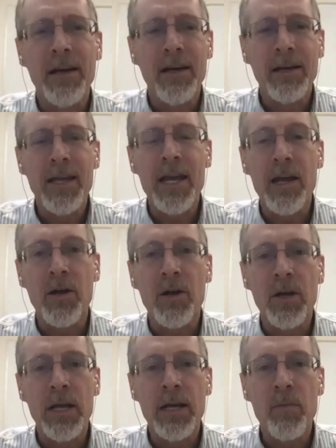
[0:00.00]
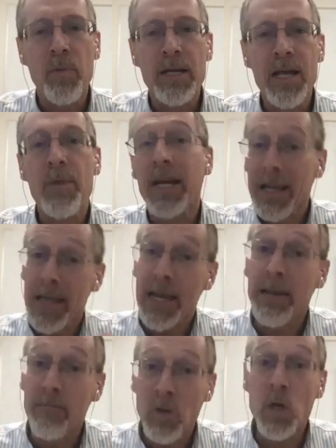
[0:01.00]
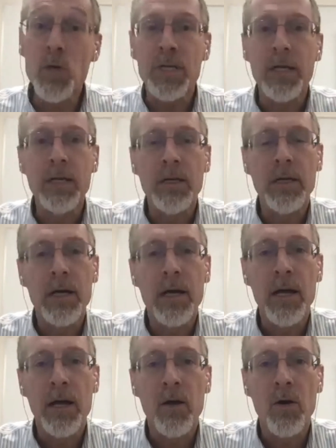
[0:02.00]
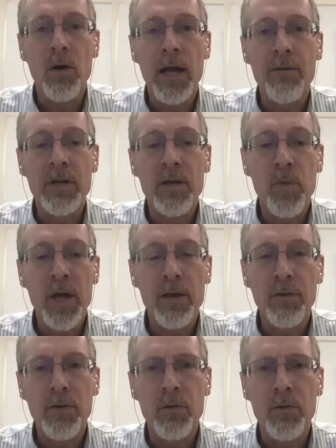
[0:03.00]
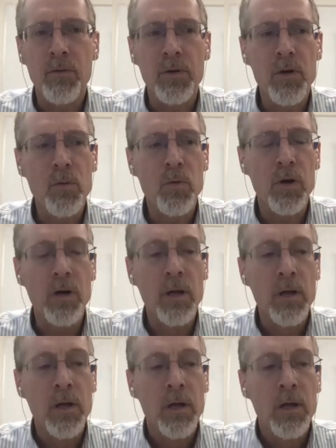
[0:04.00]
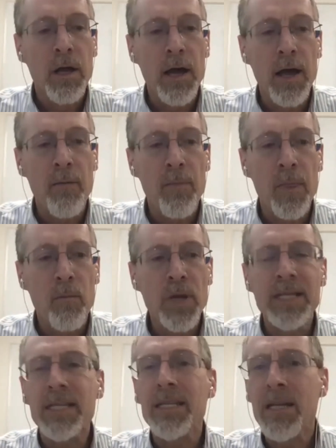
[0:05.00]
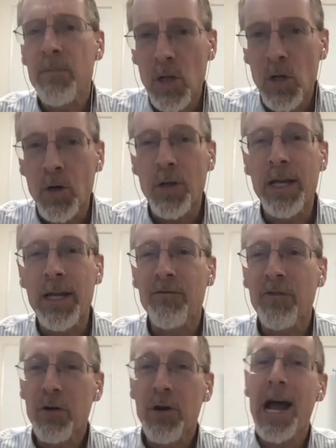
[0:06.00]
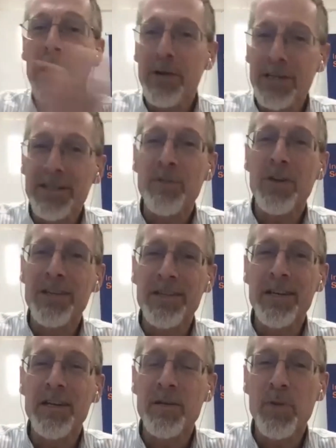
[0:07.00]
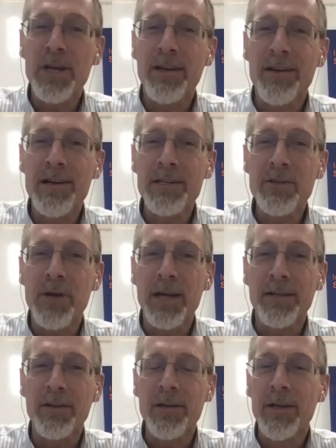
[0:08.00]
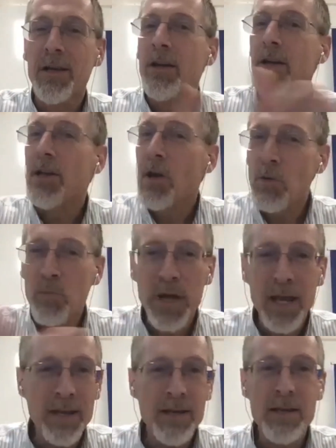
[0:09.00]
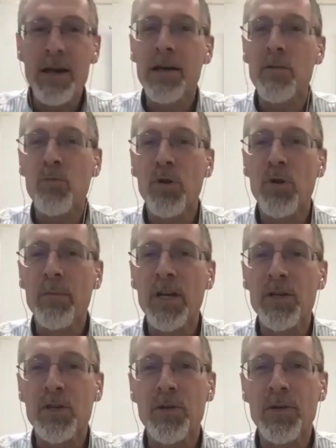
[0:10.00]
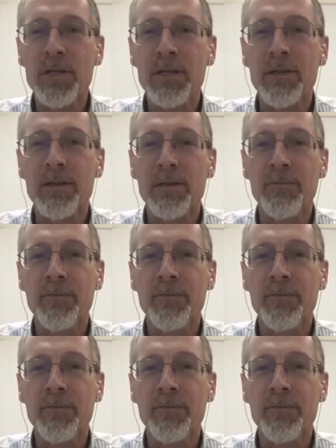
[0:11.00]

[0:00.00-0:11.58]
care in a pandemic, and they lose it or having to pay through COBRA. But similarly, if you're hiring someone as an independent contractor, you don't pay into the unemployment insurance system.